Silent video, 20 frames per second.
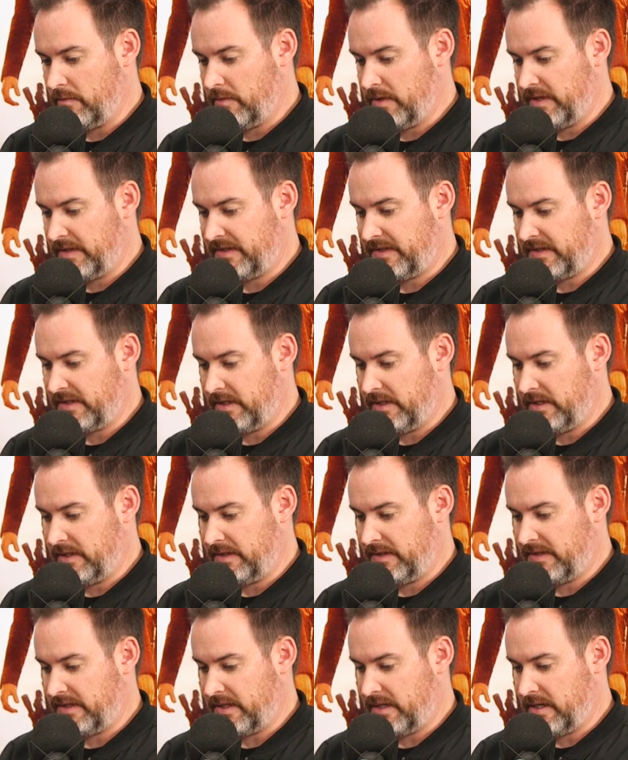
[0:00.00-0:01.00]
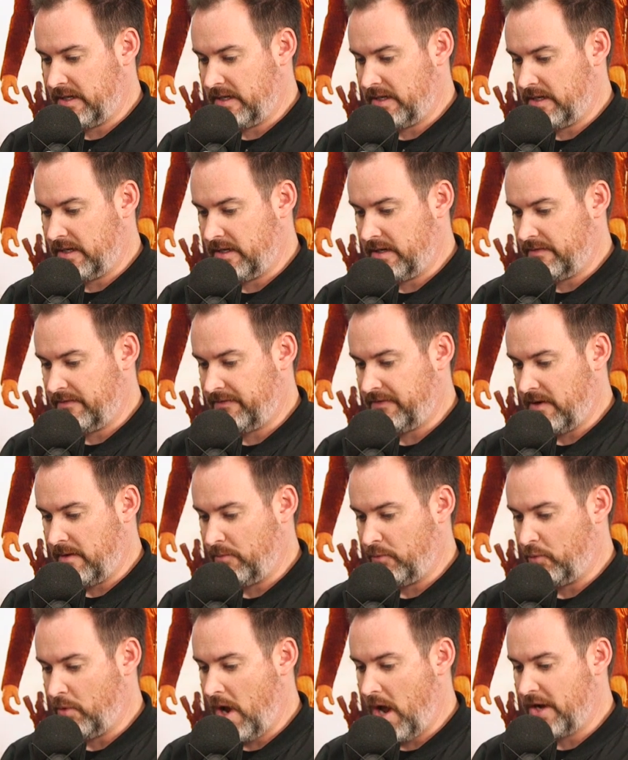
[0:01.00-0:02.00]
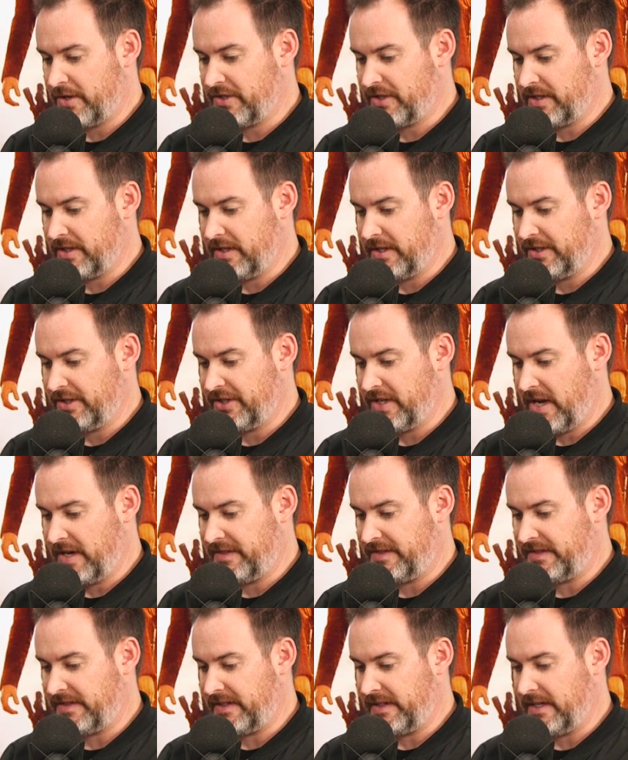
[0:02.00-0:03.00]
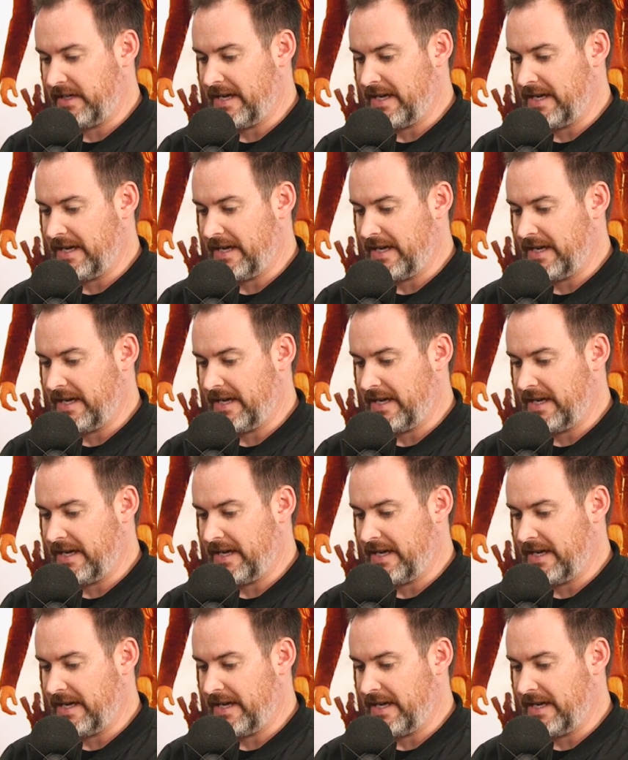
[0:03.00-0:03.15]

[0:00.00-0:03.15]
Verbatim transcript: this is from Roger JC.